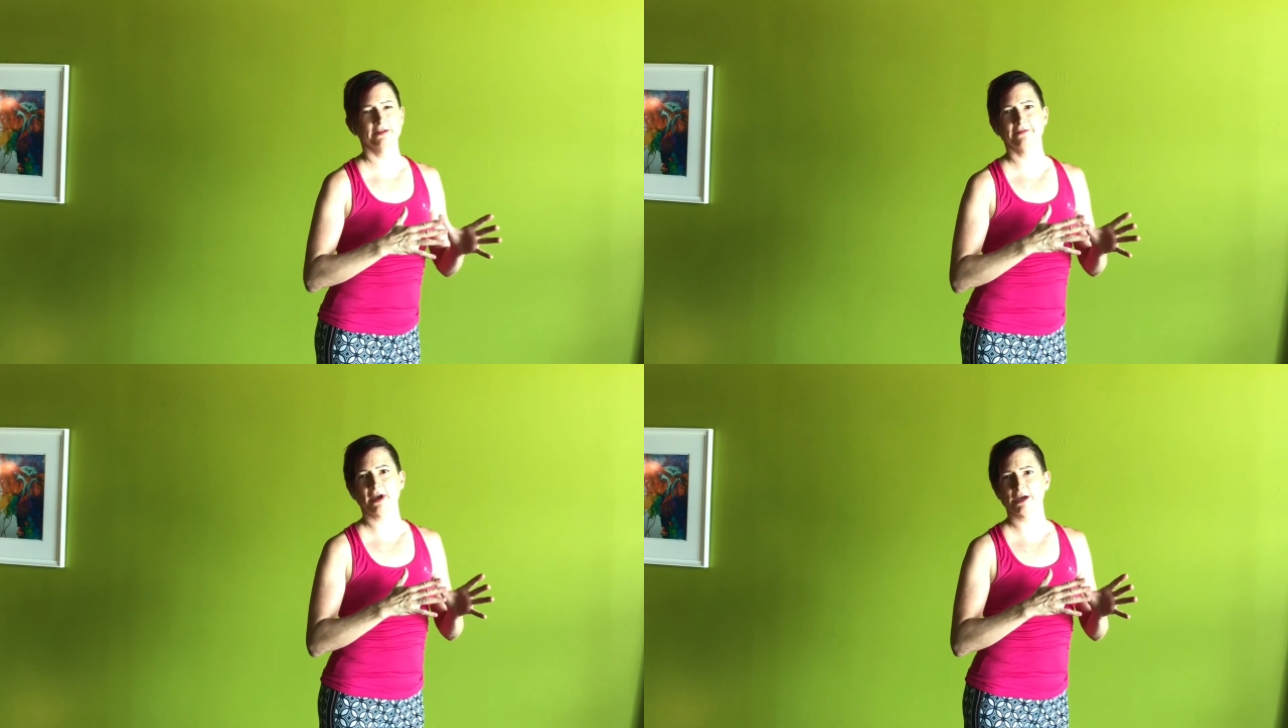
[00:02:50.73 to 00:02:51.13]

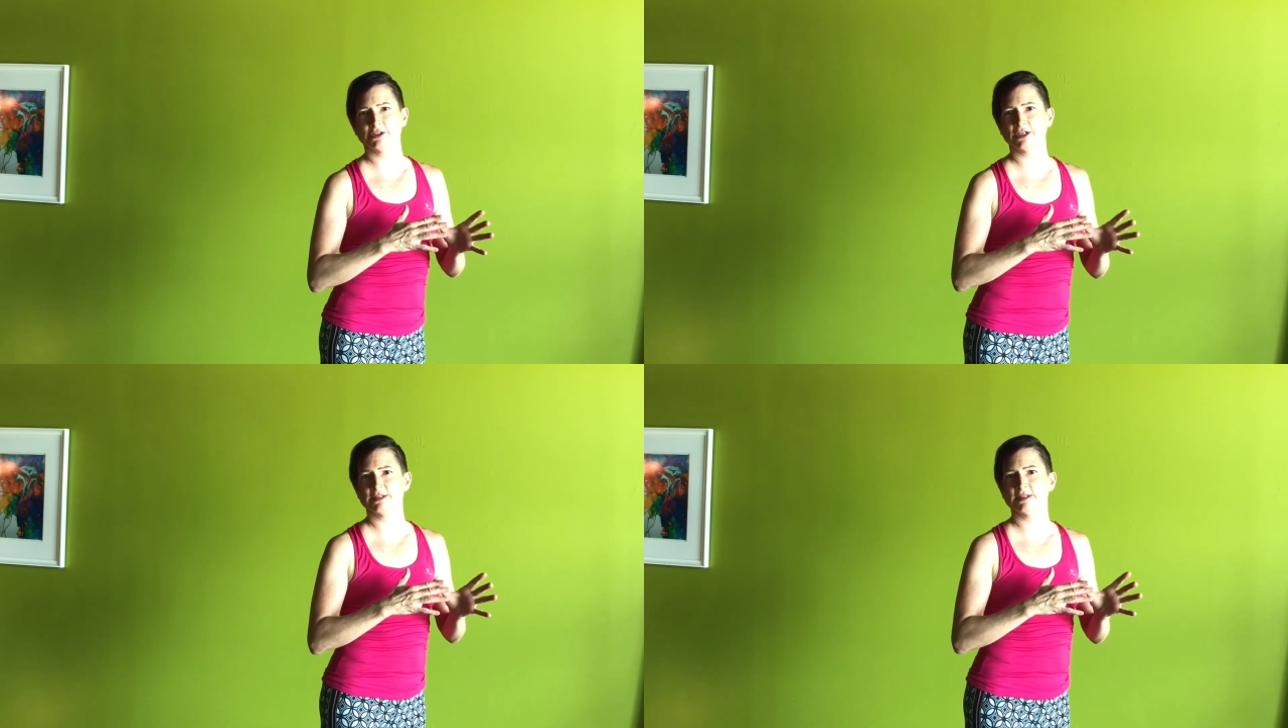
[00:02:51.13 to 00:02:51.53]
the
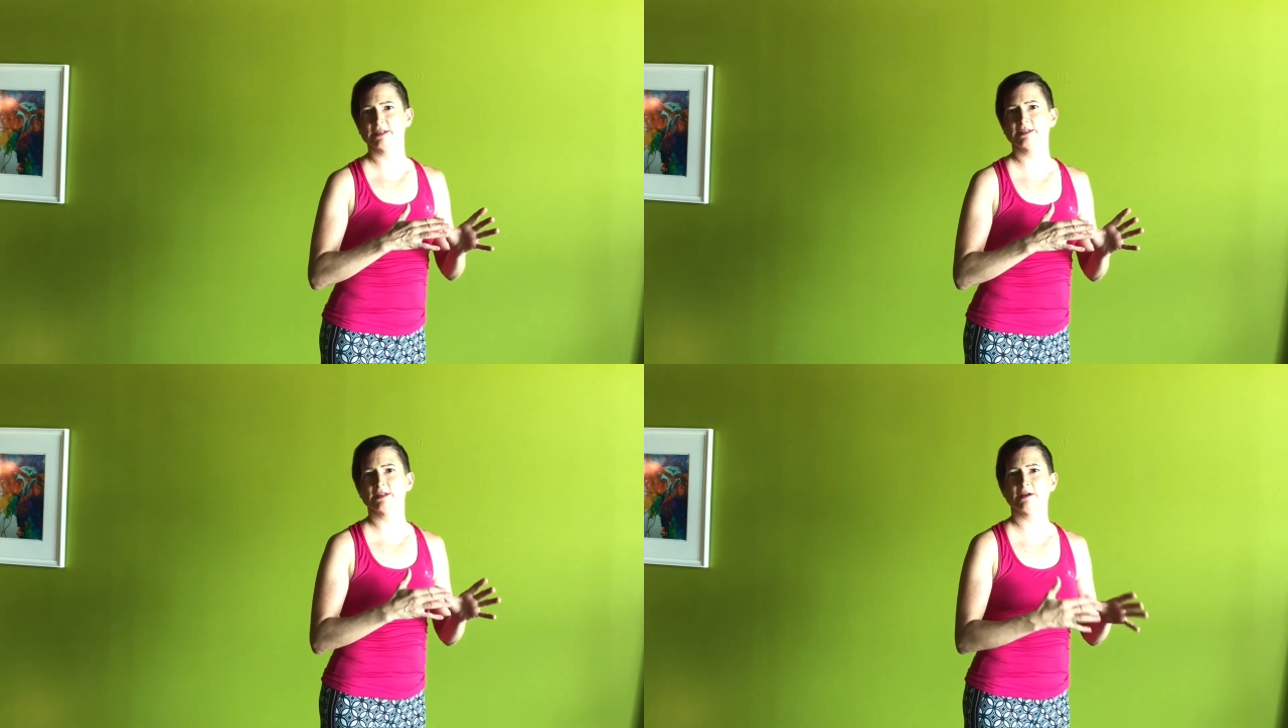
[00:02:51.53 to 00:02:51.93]
fascia
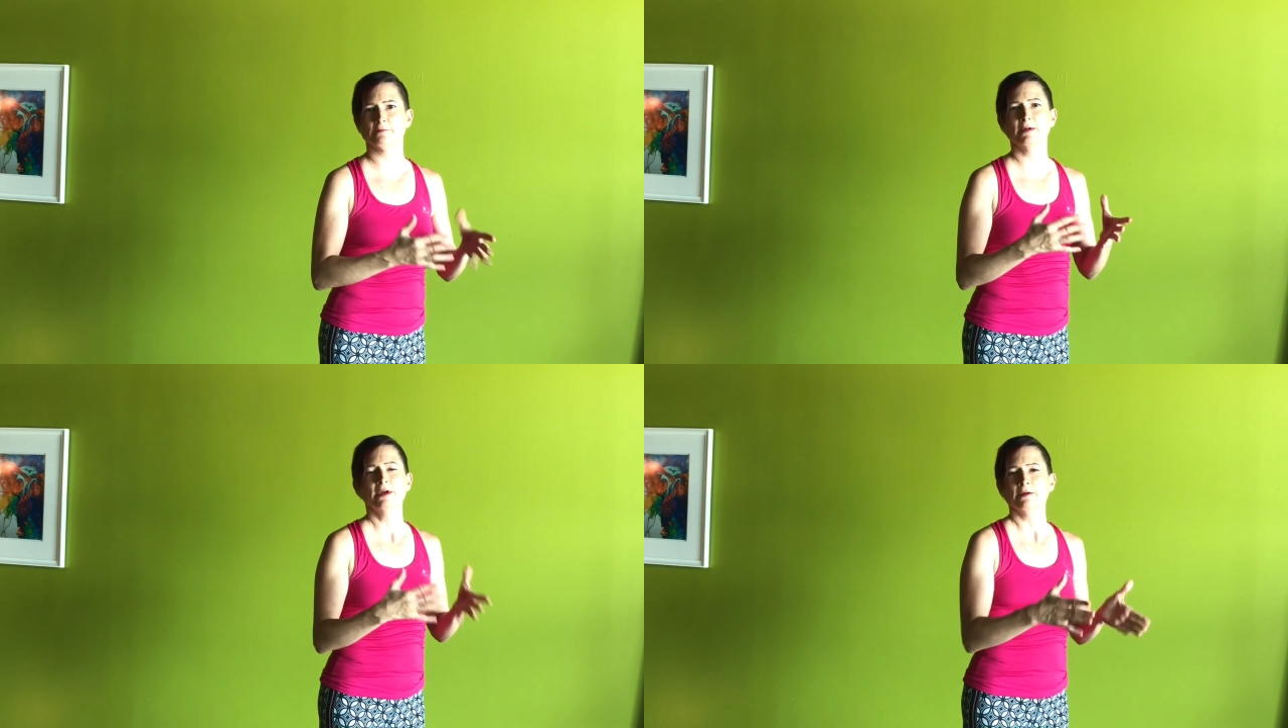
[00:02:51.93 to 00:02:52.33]

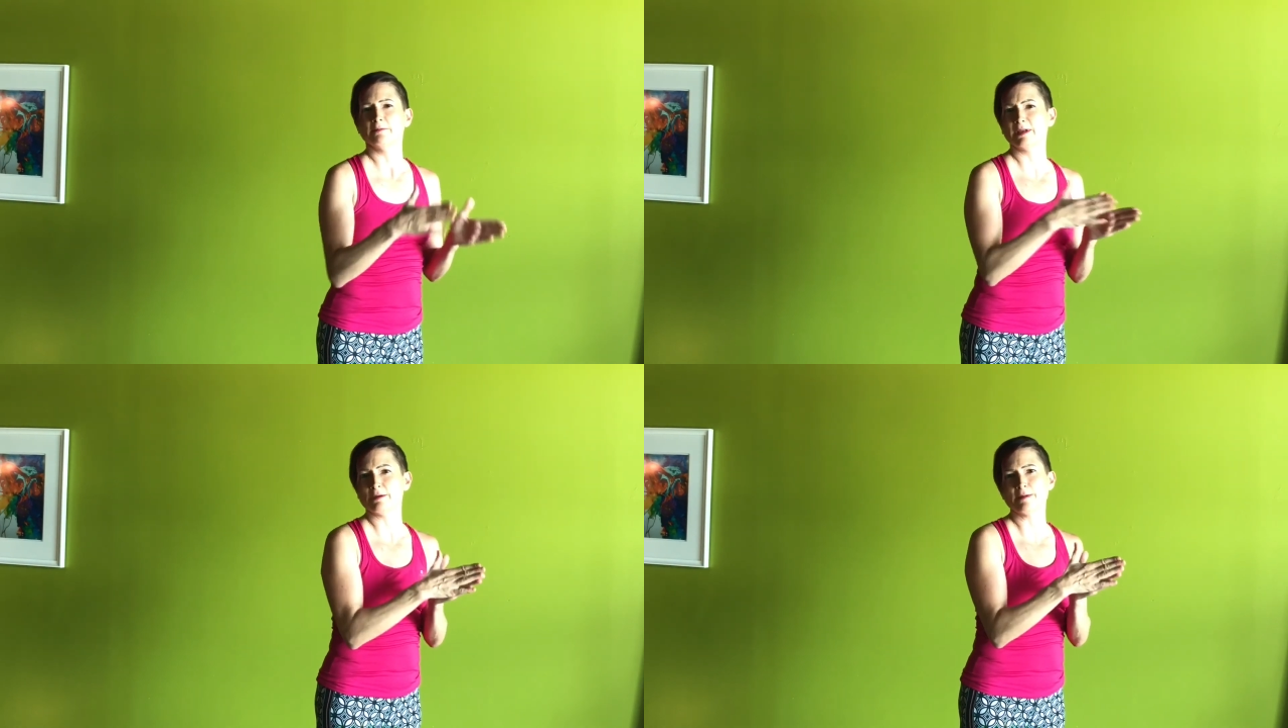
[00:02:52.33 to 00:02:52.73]
system.
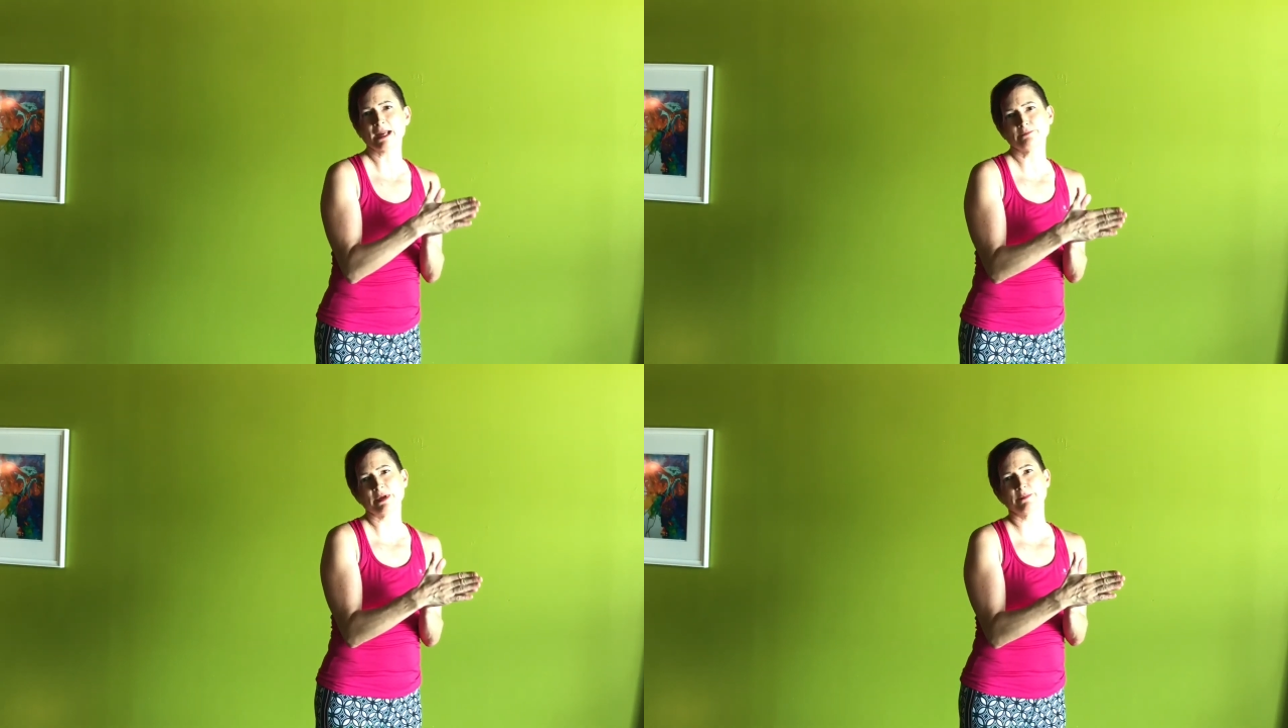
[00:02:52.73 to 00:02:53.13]
There
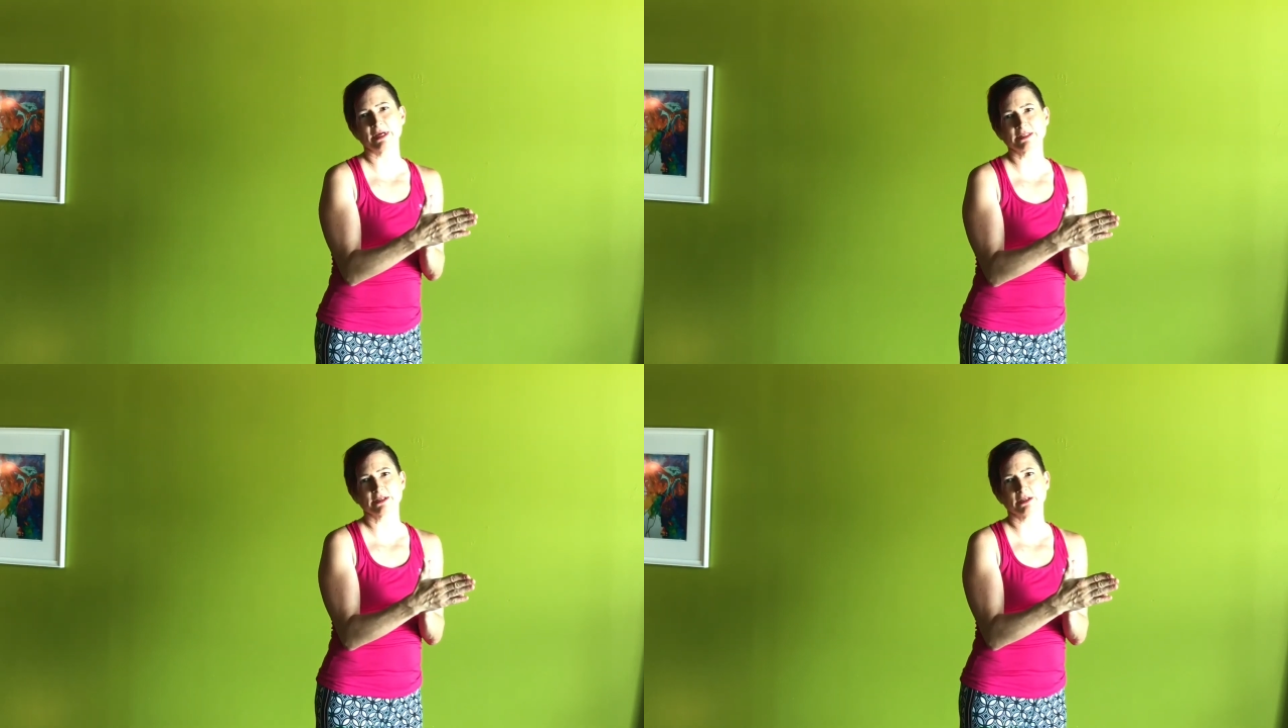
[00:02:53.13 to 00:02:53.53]
might be
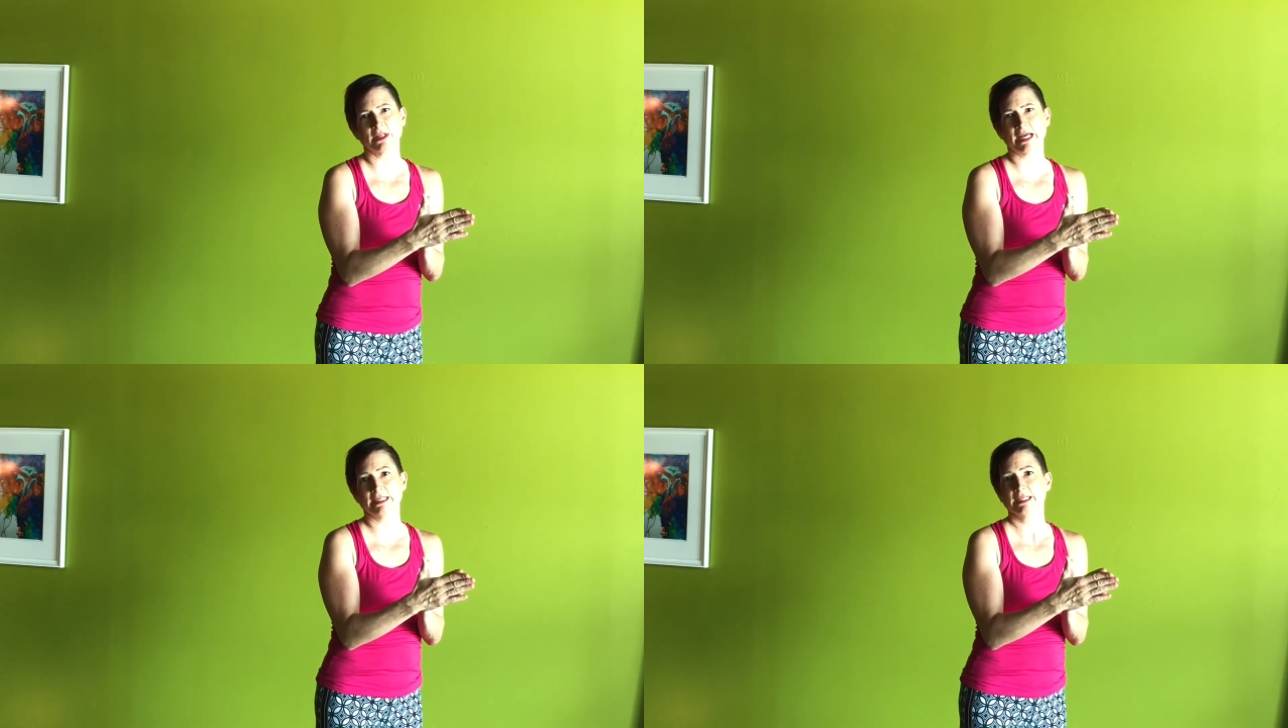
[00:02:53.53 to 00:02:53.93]

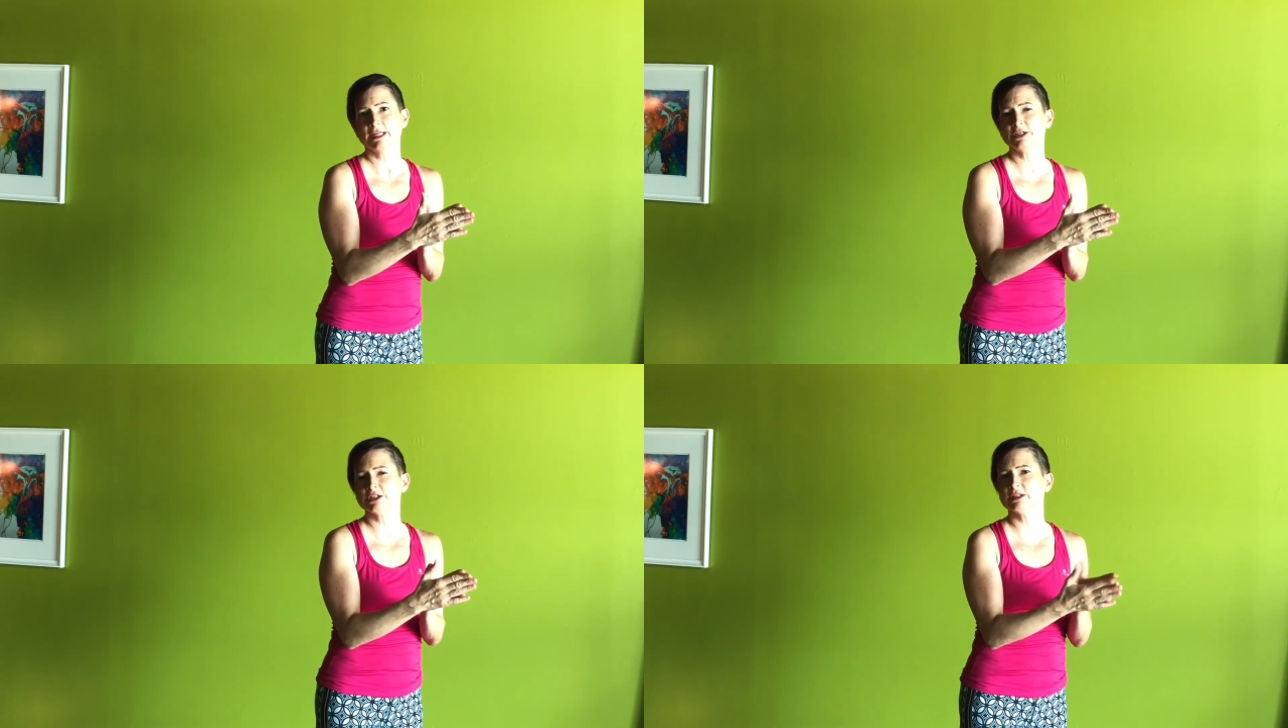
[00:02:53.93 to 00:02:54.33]
muscular
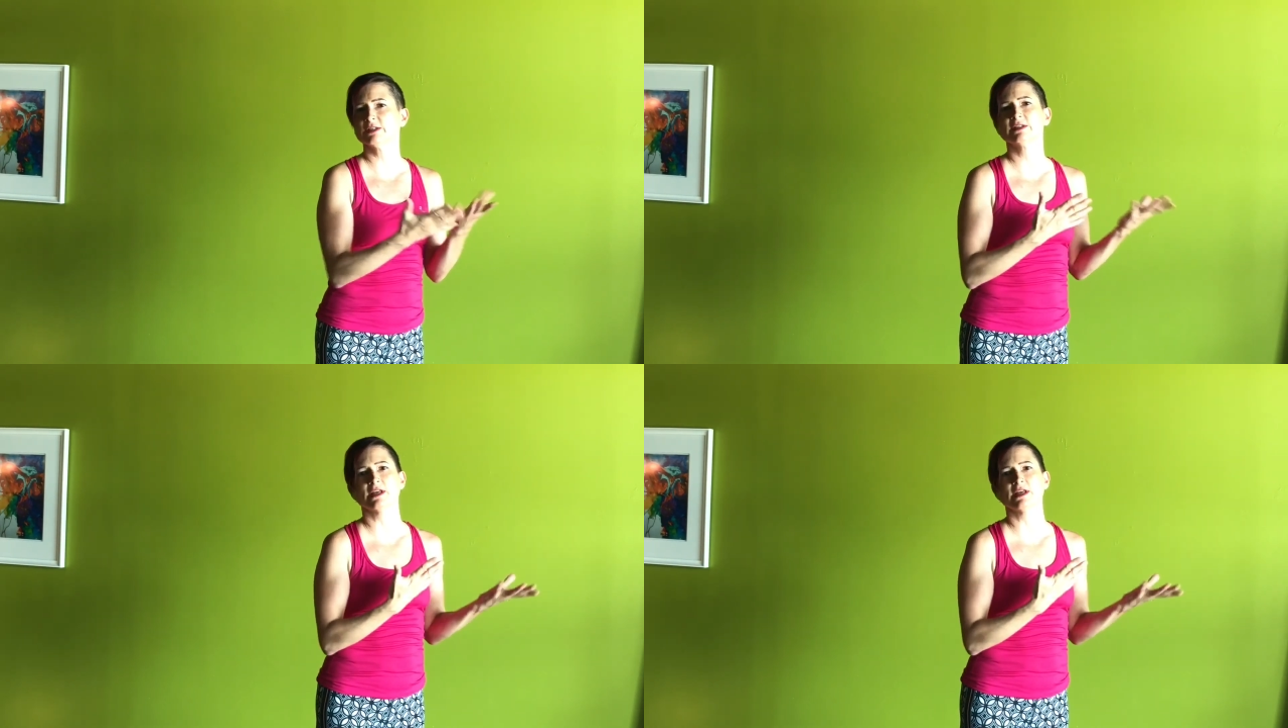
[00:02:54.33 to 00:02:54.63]
adhesions,